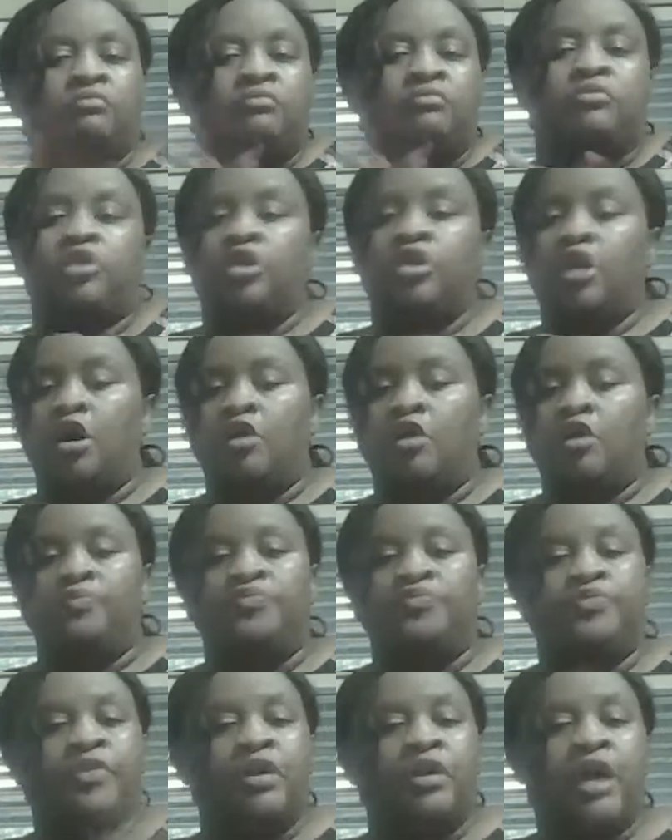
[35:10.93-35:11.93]
You
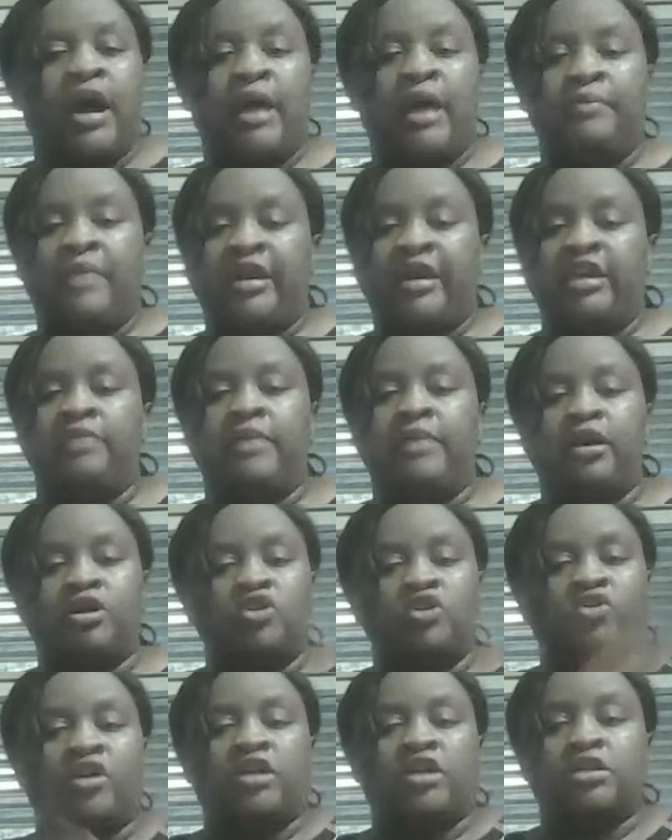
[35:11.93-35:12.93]
know, my email
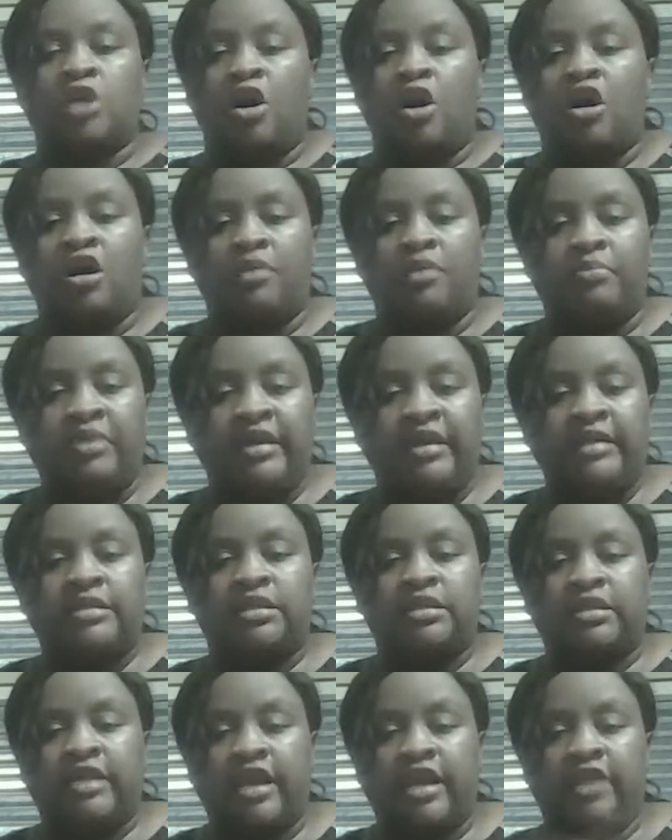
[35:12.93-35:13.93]
address,
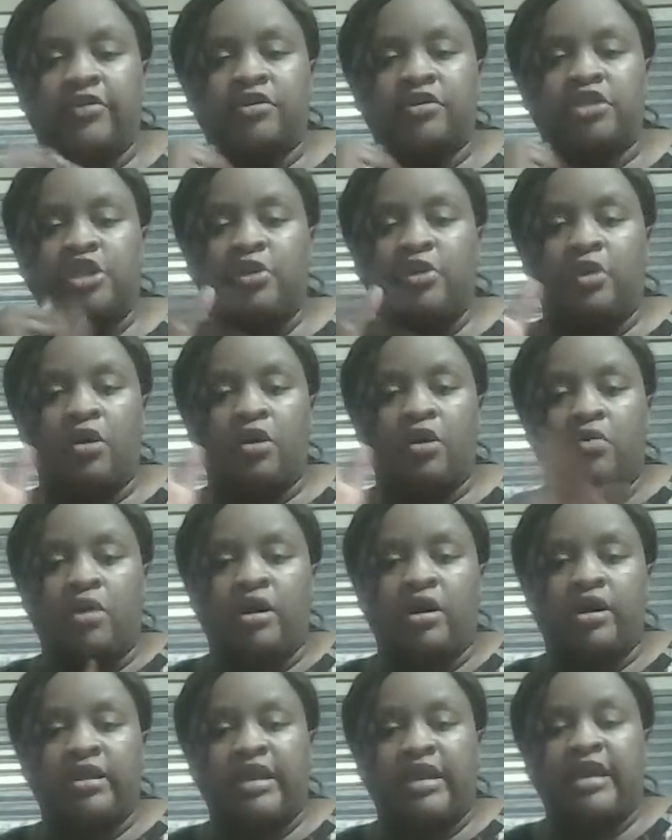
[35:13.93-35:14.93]

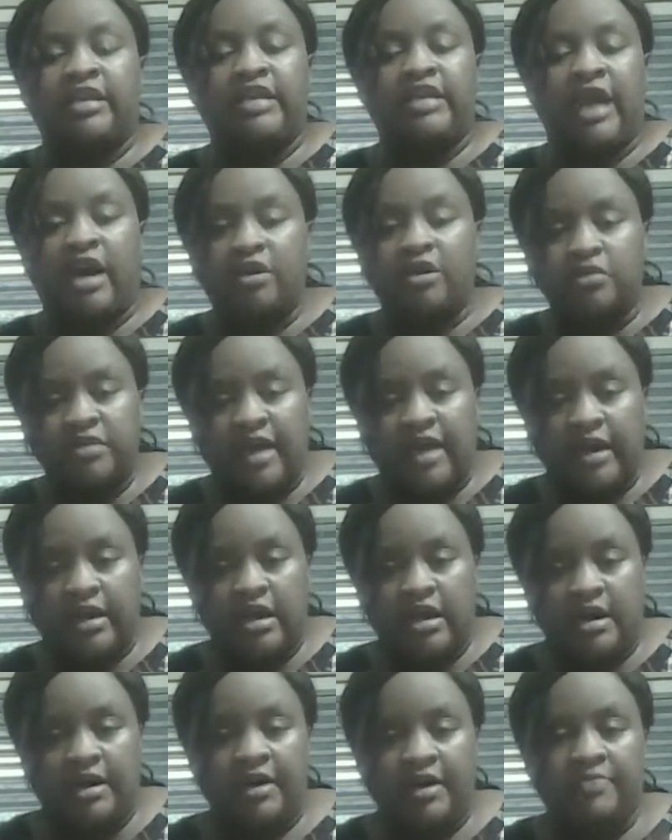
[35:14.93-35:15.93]

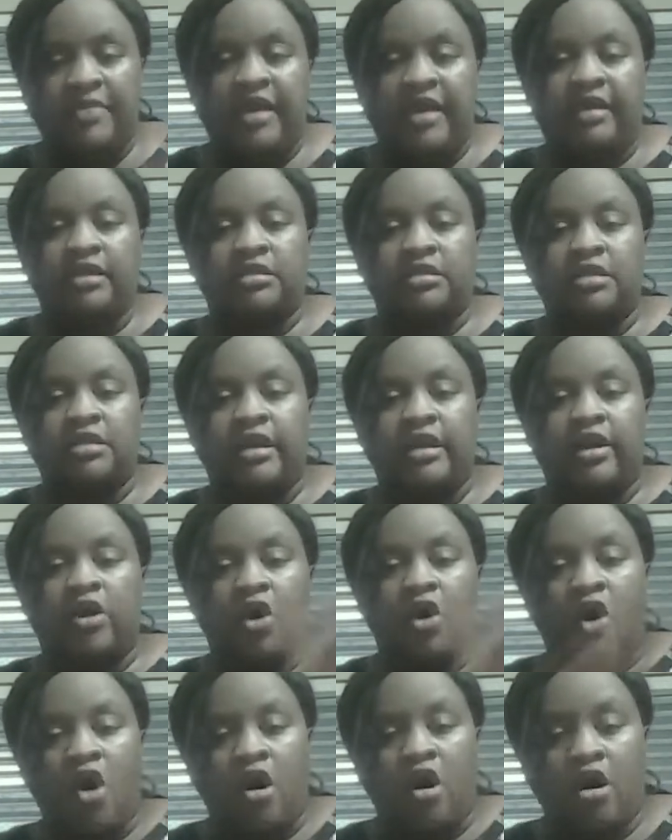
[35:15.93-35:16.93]
rbtogether01@yahoo.com. That is the letter
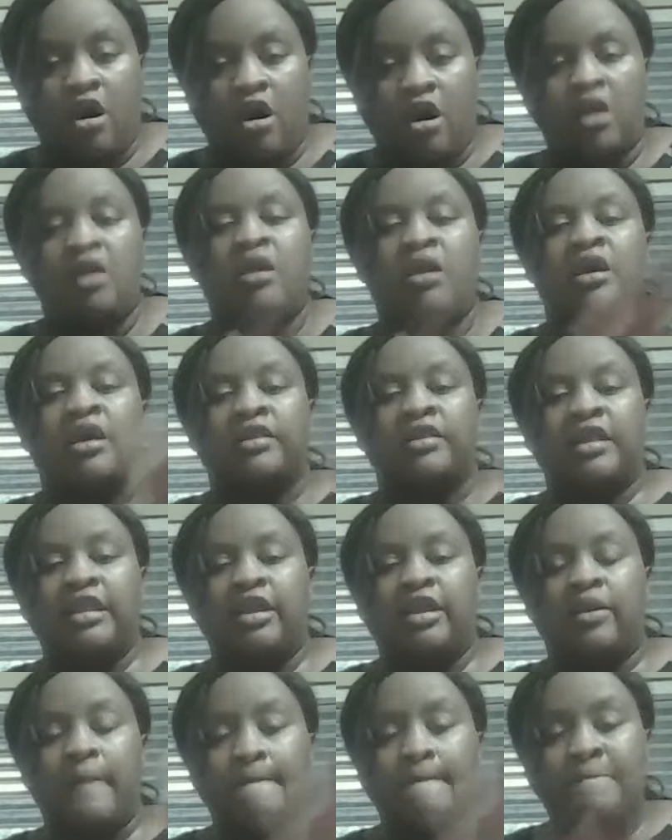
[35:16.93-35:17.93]
R, the
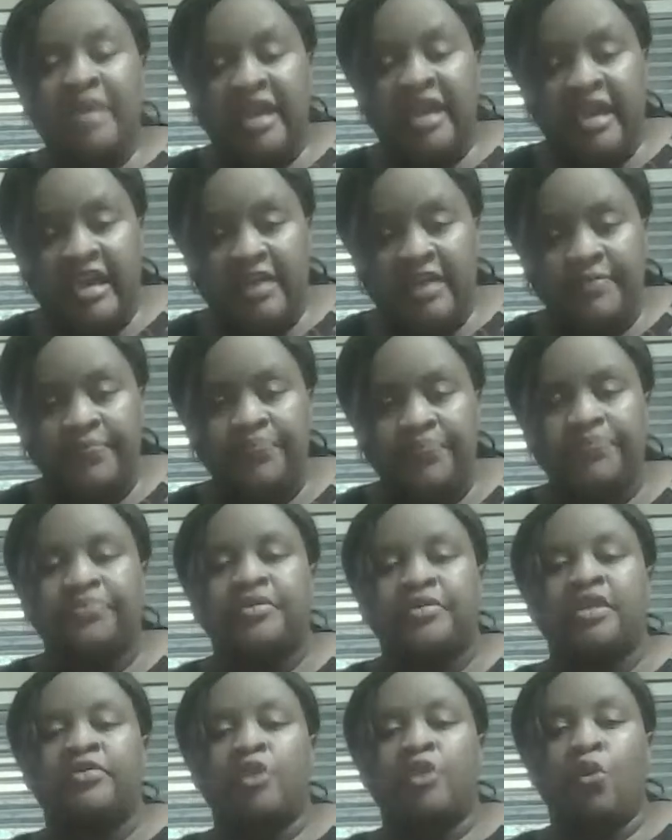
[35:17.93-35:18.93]
letter B,
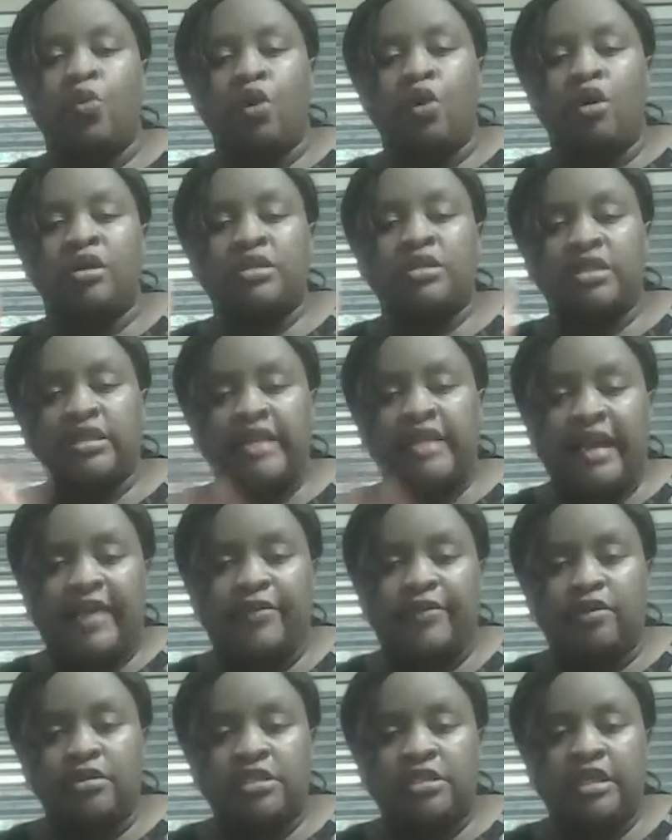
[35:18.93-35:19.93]
the word
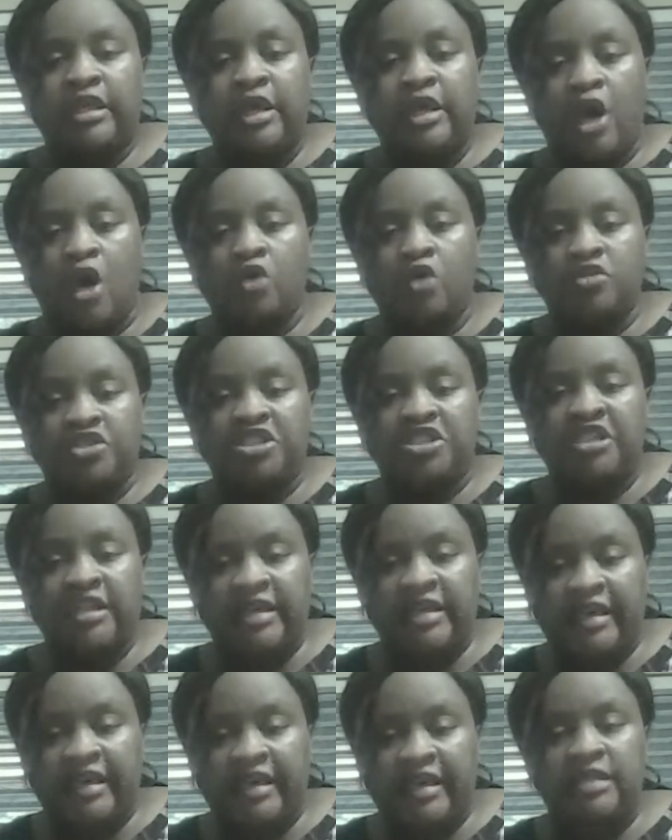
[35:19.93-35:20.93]
together,
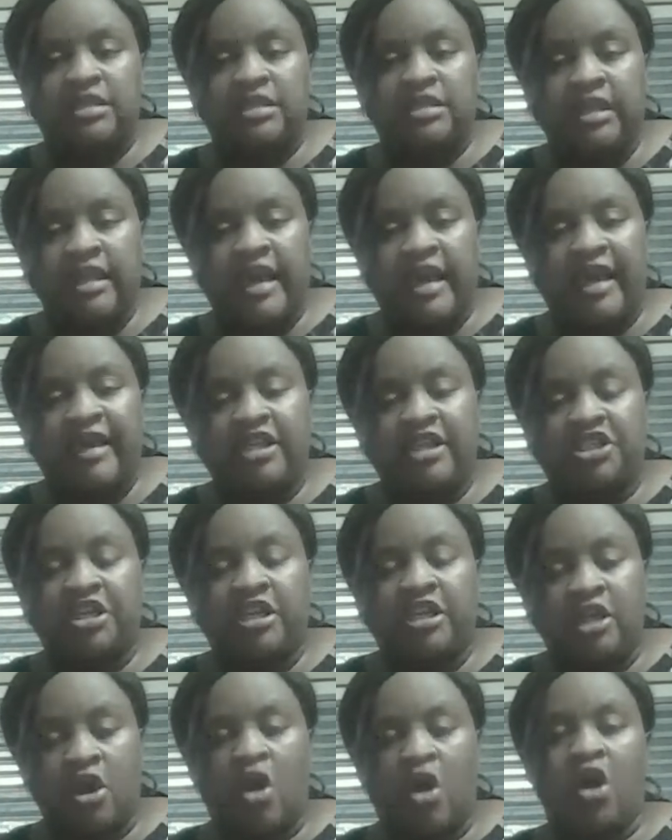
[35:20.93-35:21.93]

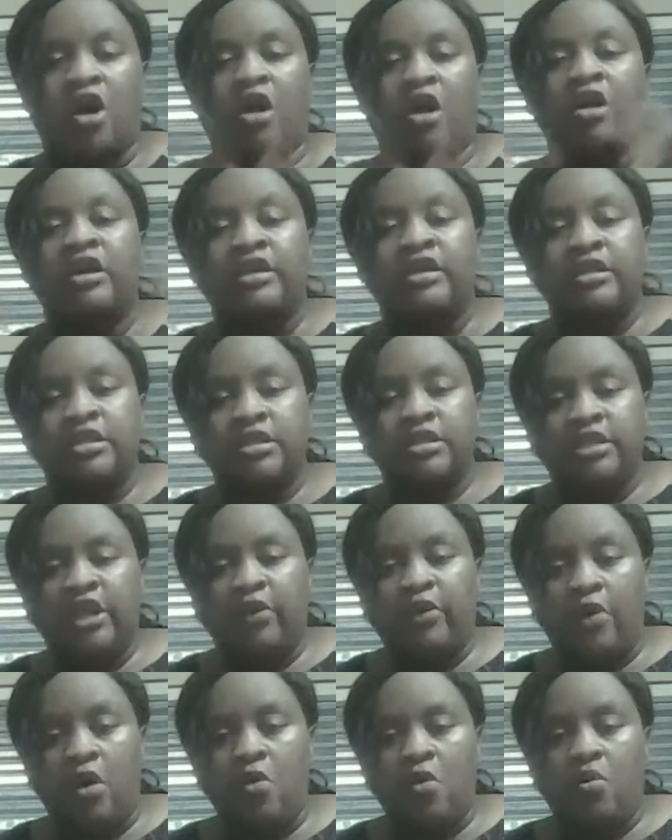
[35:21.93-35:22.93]

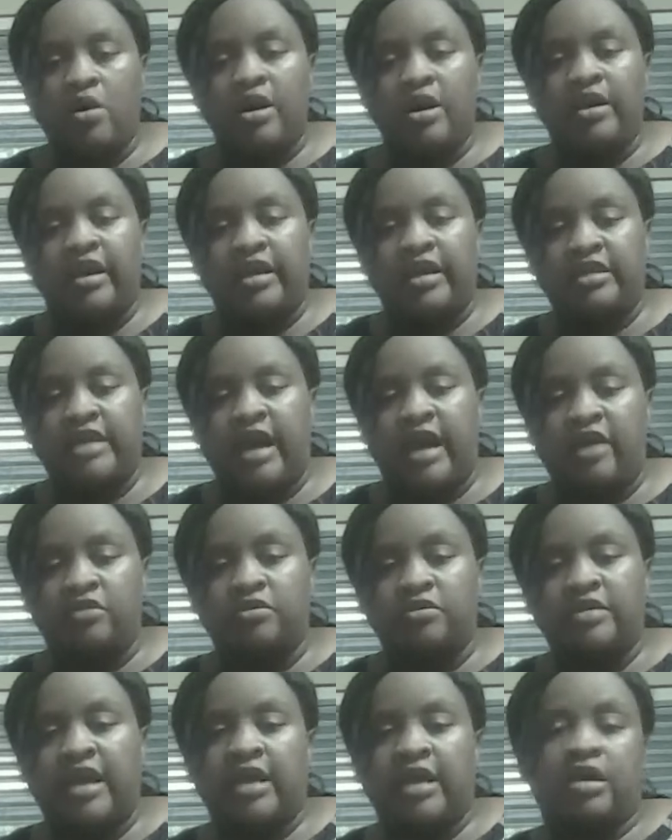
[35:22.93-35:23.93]

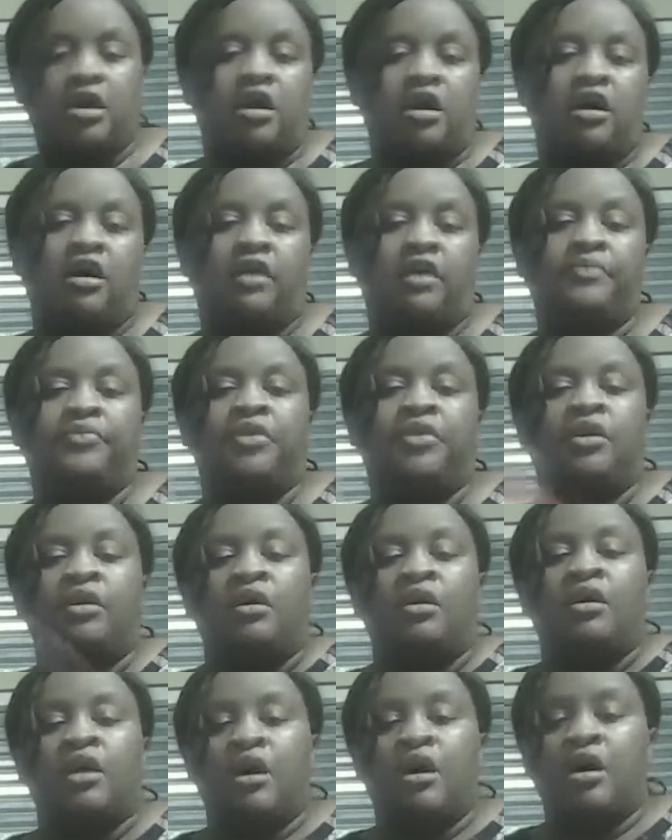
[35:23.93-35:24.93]

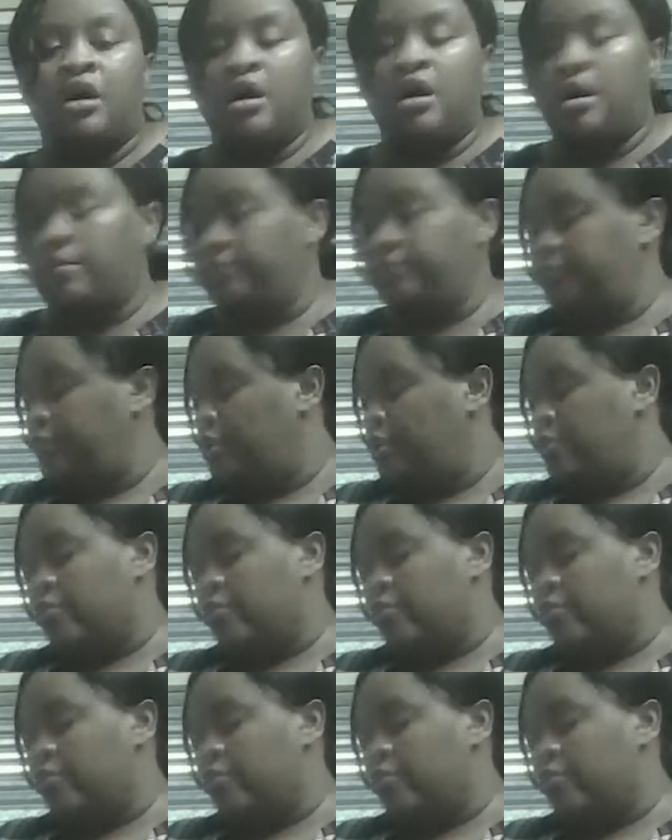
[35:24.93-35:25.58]
TOGETHER01@yahoo.com.